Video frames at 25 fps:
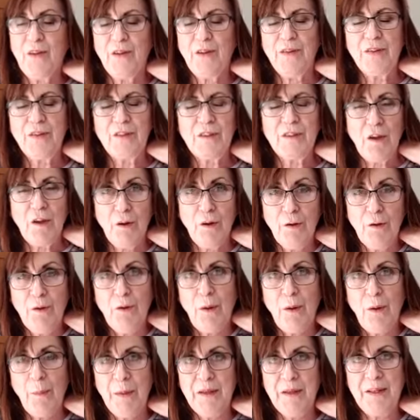
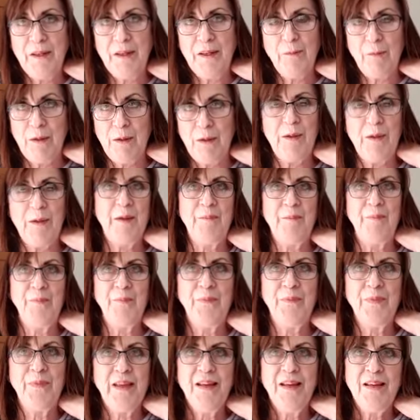so many
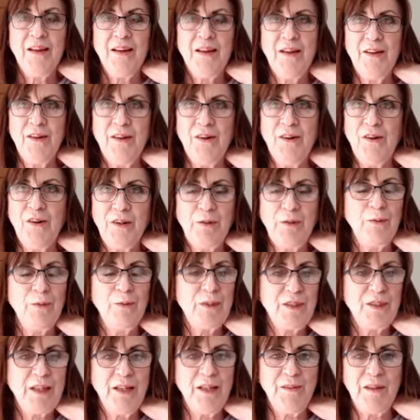women, I
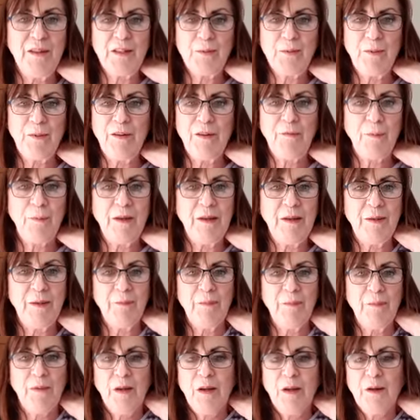always say this, we've
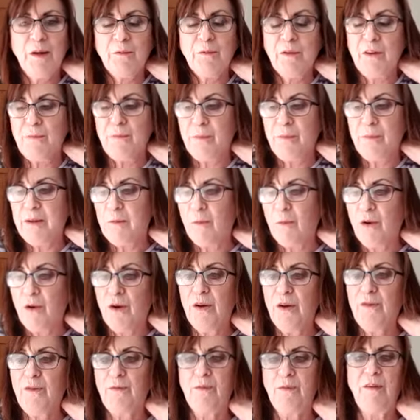been
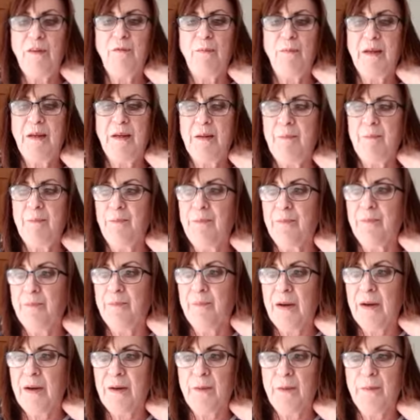wife, we've been
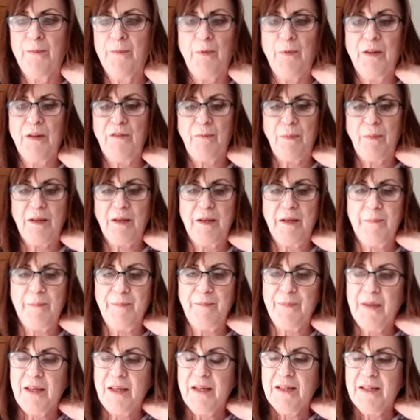mum, we've
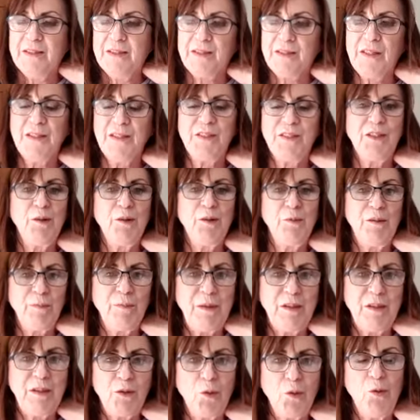been sister,
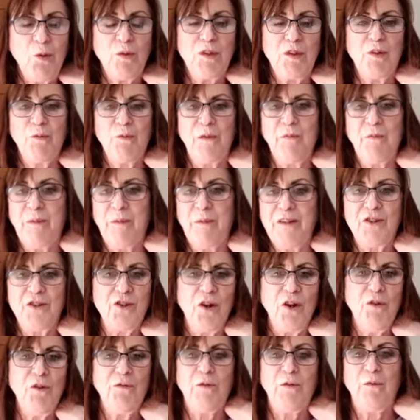we've been daughter, we've been
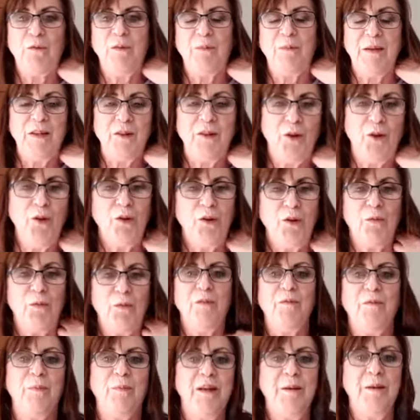chauffeur, we've been cook,
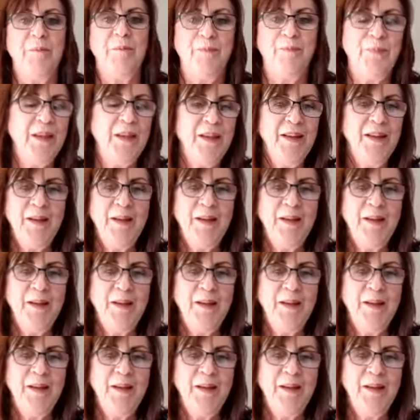we've been